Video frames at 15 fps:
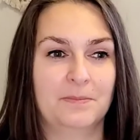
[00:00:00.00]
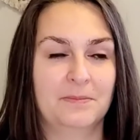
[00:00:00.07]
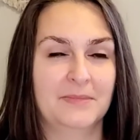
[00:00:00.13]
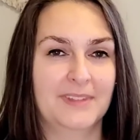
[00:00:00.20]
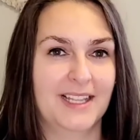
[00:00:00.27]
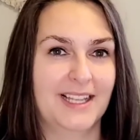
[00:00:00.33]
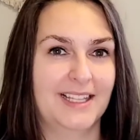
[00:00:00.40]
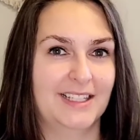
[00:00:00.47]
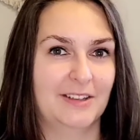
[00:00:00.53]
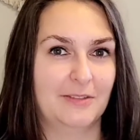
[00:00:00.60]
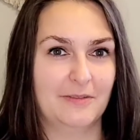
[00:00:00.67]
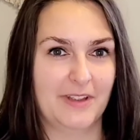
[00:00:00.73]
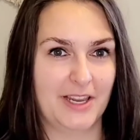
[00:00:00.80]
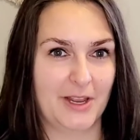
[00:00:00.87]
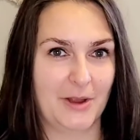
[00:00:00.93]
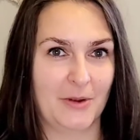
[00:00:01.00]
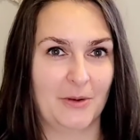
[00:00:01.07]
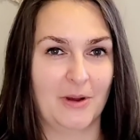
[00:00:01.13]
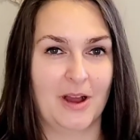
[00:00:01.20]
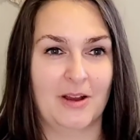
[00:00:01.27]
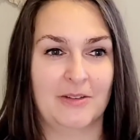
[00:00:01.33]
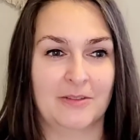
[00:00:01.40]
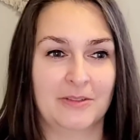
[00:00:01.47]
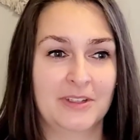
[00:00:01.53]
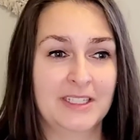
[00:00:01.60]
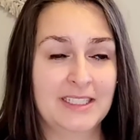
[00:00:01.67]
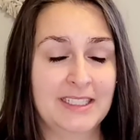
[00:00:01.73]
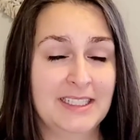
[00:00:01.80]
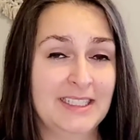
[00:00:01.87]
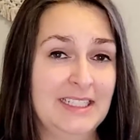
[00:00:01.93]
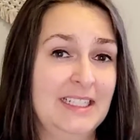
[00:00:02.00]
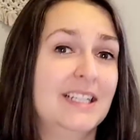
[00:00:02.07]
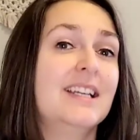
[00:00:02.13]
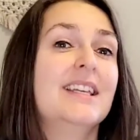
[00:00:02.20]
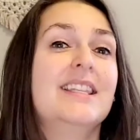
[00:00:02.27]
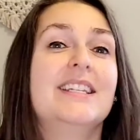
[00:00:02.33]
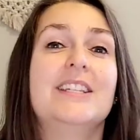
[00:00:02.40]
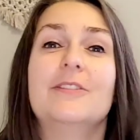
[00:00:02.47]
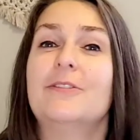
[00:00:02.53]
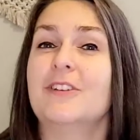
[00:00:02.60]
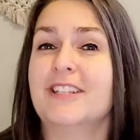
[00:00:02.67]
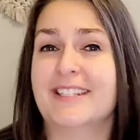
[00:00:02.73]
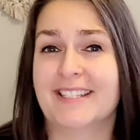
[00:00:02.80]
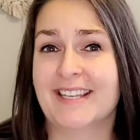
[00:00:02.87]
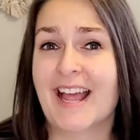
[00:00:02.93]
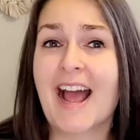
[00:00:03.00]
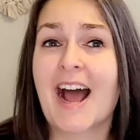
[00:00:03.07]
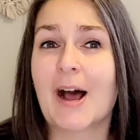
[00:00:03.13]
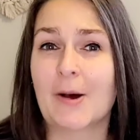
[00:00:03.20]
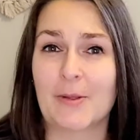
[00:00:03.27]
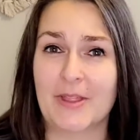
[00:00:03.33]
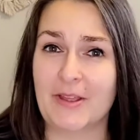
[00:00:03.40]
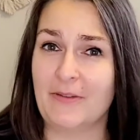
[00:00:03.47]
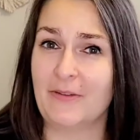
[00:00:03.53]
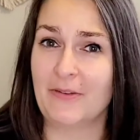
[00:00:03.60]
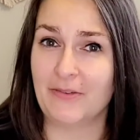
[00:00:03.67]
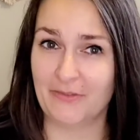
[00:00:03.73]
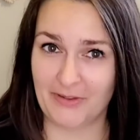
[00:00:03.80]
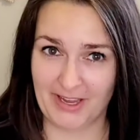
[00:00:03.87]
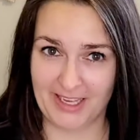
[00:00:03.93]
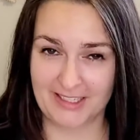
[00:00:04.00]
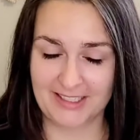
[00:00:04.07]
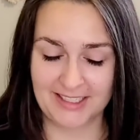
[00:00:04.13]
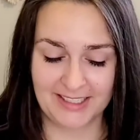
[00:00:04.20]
a little video of the difference in how they fit.